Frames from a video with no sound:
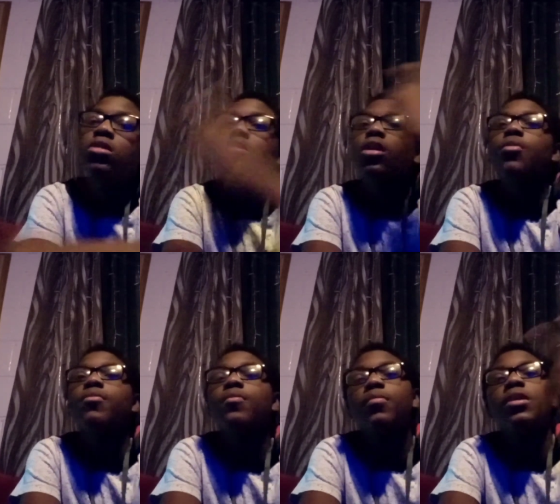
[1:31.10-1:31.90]
So,
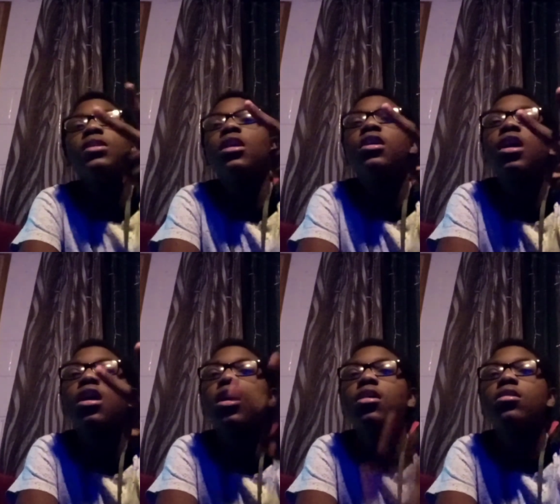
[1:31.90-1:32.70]
peace out,
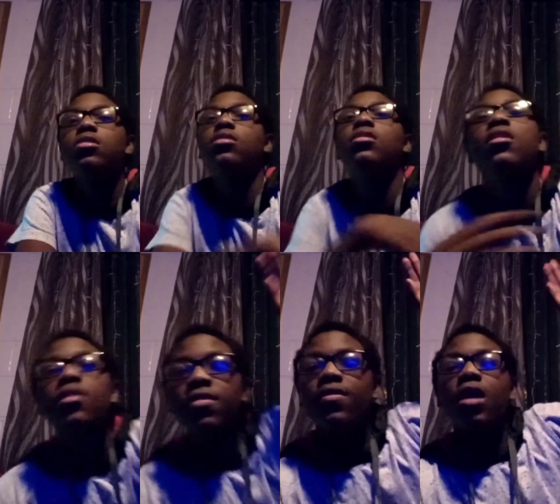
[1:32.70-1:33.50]
y'all.
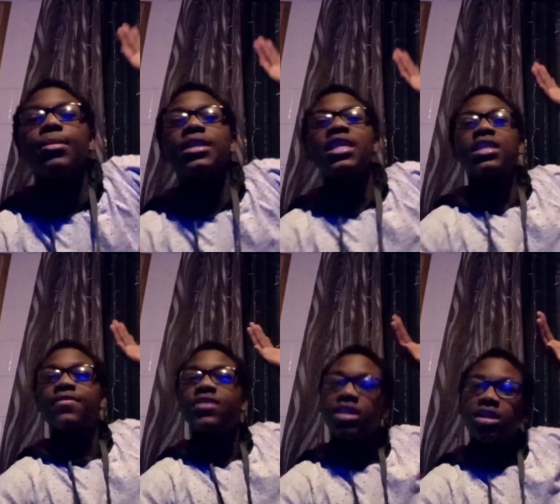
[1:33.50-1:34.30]
Vlogmas Day
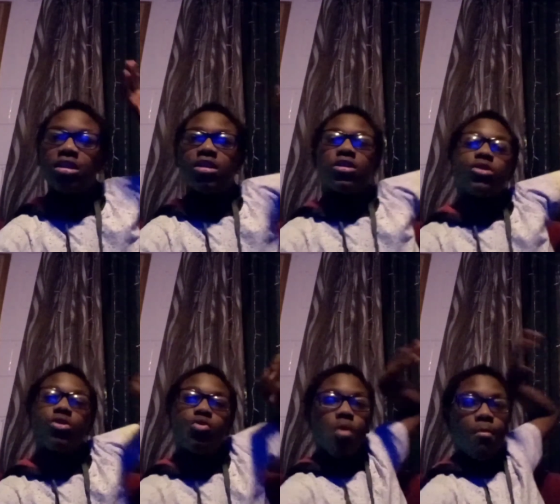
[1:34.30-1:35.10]
17,
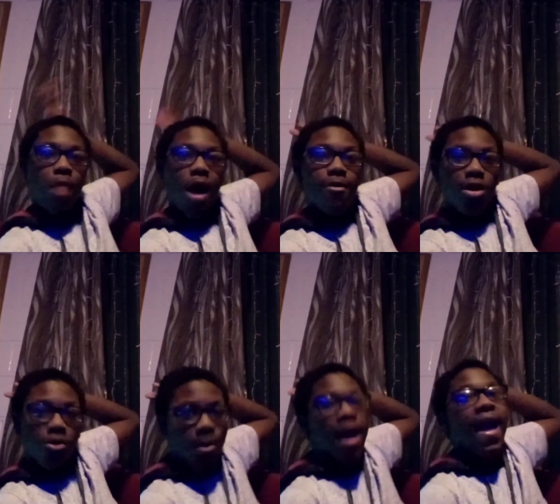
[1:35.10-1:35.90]
tomorrow.